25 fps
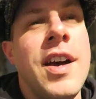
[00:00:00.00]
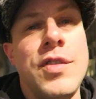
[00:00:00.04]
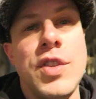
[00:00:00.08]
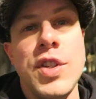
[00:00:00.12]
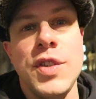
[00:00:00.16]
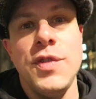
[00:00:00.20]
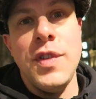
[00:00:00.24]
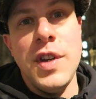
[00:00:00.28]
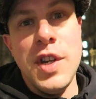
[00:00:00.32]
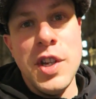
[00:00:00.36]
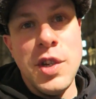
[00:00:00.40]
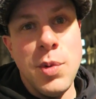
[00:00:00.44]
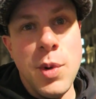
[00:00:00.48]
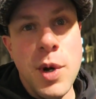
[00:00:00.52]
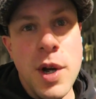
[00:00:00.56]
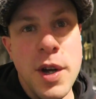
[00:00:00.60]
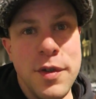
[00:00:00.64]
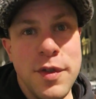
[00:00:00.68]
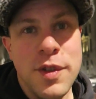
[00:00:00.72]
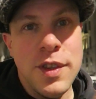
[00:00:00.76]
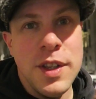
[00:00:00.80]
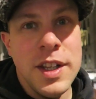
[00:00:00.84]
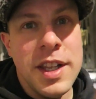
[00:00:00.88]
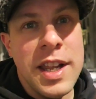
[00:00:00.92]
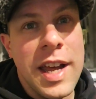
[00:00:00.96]
Just finished
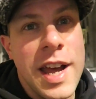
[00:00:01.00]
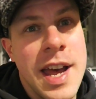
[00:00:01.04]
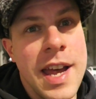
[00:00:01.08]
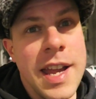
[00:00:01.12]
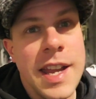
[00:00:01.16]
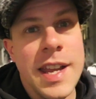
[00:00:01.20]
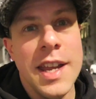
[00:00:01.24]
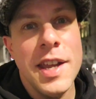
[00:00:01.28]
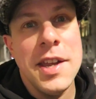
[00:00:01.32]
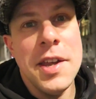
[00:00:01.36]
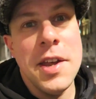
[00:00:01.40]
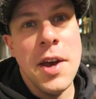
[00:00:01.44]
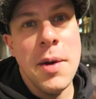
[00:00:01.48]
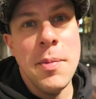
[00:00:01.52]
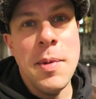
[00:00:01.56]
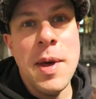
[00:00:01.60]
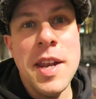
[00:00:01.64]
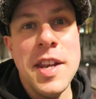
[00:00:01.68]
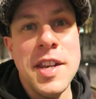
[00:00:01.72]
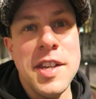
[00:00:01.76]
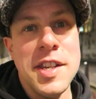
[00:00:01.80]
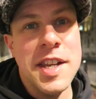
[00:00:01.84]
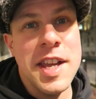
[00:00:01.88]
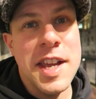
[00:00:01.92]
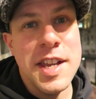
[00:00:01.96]
work for the day. I'm
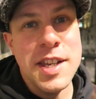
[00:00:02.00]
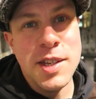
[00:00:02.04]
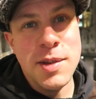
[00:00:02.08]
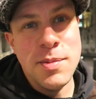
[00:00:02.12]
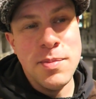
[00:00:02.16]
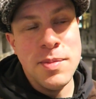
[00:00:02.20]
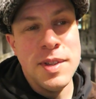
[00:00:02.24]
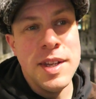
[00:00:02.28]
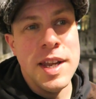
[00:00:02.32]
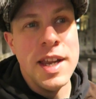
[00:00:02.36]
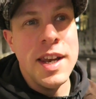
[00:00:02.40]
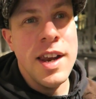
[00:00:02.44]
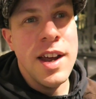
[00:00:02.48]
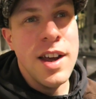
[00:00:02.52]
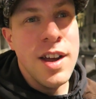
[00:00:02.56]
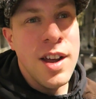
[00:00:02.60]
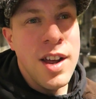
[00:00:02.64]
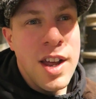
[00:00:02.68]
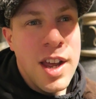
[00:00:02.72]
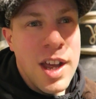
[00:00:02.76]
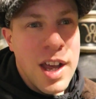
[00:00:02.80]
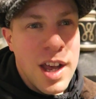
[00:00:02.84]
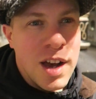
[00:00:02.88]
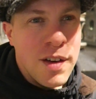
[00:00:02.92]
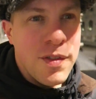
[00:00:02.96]
heading to get some dinner.
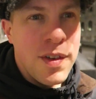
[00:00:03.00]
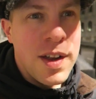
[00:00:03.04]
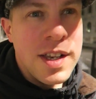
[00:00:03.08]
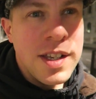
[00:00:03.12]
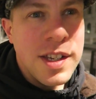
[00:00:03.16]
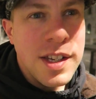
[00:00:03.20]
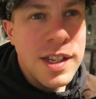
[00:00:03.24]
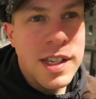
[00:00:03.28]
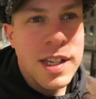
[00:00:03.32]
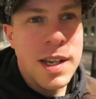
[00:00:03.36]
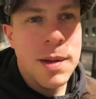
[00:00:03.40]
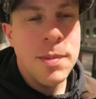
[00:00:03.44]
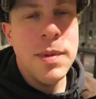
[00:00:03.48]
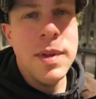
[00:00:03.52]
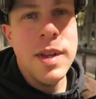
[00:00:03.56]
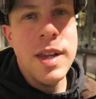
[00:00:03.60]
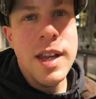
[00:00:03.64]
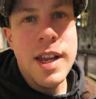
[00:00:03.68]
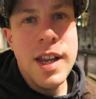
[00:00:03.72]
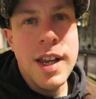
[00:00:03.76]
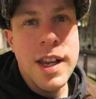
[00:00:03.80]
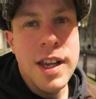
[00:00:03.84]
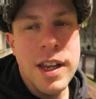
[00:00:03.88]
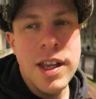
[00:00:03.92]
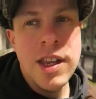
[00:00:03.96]
Fancy
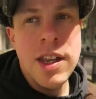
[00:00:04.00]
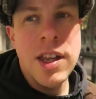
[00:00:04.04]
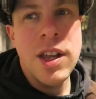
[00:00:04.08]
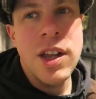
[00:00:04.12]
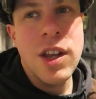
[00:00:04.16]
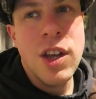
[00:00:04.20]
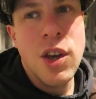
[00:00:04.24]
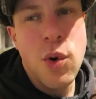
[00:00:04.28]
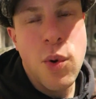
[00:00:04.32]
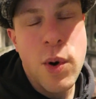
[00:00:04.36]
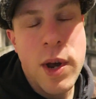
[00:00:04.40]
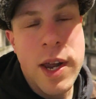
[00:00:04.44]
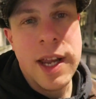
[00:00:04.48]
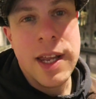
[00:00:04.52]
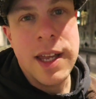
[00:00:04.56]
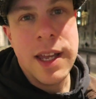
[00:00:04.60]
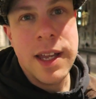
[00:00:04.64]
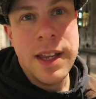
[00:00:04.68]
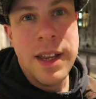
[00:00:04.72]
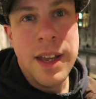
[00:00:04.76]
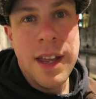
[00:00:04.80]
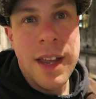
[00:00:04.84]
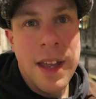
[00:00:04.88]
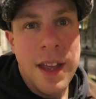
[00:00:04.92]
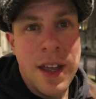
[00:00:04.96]
something quick,
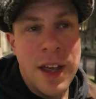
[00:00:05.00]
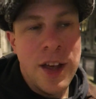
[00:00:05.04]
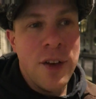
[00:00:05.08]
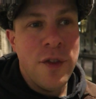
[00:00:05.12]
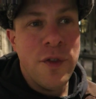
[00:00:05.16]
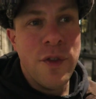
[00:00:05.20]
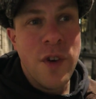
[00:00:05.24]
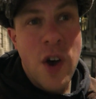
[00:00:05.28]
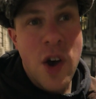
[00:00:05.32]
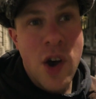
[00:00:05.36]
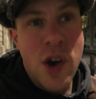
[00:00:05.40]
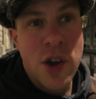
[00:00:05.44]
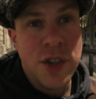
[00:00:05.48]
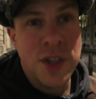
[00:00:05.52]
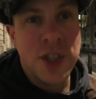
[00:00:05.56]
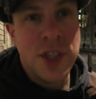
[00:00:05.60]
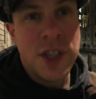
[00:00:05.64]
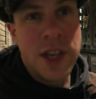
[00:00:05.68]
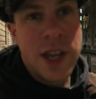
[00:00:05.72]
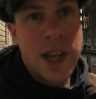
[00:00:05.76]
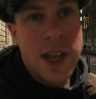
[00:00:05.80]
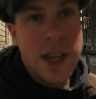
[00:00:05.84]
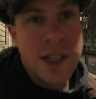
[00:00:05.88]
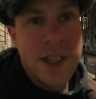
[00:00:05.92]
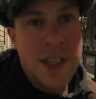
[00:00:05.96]
fast
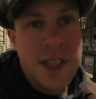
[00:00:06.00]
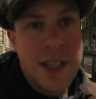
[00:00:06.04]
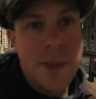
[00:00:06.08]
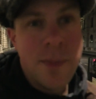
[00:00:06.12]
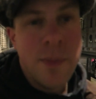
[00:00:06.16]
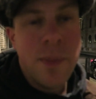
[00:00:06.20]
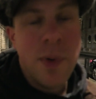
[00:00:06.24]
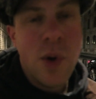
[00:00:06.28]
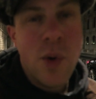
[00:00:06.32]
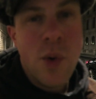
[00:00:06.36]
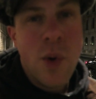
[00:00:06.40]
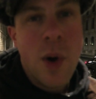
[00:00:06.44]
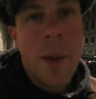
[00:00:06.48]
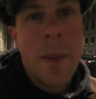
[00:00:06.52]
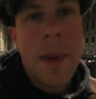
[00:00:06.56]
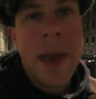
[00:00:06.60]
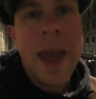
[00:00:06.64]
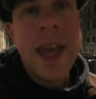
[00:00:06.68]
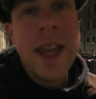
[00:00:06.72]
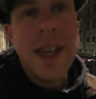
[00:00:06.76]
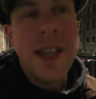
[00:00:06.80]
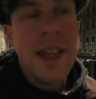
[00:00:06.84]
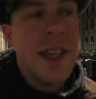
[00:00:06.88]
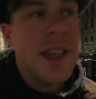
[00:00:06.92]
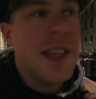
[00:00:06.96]
and simple. I'm
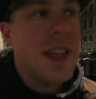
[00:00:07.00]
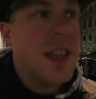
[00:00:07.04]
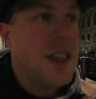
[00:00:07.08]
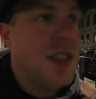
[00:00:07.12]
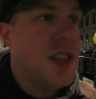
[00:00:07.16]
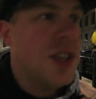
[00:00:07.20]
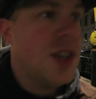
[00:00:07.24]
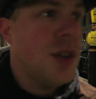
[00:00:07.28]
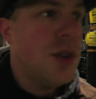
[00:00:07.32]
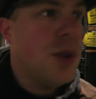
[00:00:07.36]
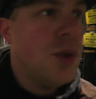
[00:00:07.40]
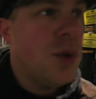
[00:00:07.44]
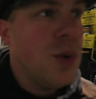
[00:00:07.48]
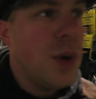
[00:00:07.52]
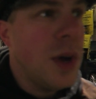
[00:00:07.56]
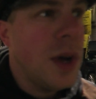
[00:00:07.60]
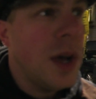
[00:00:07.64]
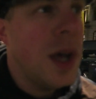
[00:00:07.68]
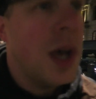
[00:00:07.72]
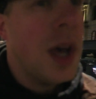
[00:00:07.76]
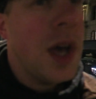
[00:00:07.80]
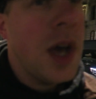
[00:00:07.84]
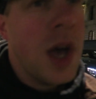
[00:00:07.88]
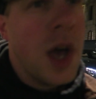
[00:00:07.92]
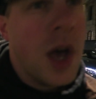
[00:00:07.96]
headed to
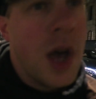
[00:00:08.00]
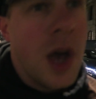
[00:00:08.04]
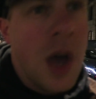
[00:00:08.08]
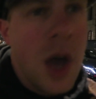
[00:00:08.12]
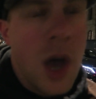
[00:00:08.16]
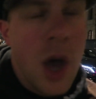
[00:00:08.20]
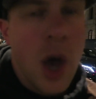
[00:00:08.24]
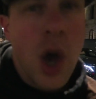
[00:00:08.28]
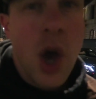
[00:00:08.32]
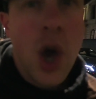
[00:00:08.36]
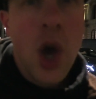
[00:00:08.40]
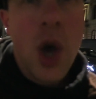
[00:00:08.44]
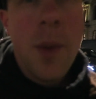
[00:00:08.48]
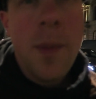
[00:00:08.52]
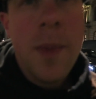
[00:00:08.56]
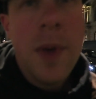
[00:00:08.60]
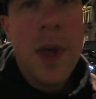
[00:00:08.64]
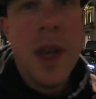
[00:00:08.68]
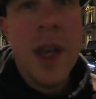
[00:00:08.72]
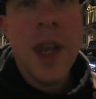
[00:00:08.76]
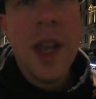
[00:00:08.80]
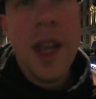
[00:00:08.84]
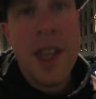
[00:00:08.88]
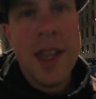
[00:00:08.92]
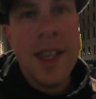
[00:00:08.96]

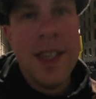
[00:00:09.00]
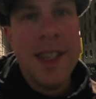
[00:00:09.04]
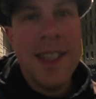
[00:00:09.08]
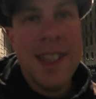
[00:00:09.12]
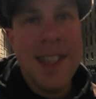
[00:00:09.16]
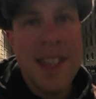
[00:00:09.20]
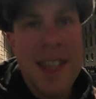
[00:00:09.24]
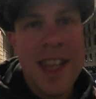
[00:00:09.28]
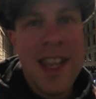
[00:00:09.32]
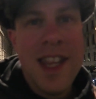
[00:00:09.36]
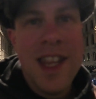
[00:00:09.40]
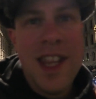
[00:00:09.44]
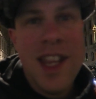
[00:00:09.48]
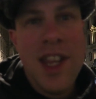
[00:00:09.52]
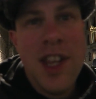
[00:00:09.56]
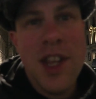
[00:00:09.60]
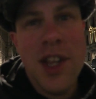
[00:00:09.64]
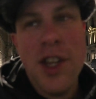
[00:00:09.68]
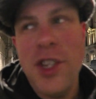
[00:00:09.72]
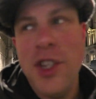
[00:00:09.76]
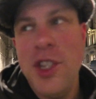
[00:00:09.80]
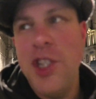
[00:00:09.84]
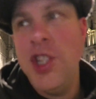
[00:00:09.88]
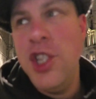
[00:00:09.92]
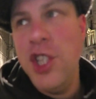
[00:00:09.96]
Herman Ze
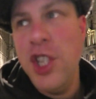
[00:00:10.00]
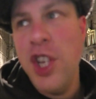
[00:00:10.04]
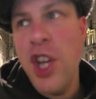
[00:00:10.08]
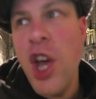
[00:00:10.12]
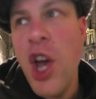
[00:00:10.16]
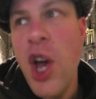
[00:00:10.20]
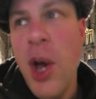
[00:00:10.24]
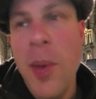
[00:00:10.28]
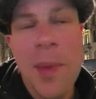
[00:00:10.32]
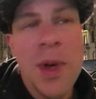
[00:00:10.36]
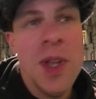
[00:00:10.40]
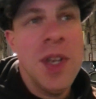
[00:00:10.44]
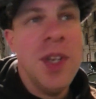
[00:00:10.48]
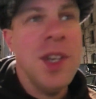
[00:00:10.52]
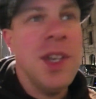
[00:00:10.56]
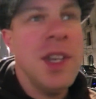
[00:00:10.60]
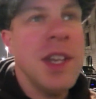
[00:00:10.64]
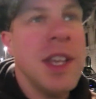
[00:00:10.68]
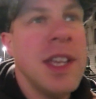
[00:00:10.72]
German.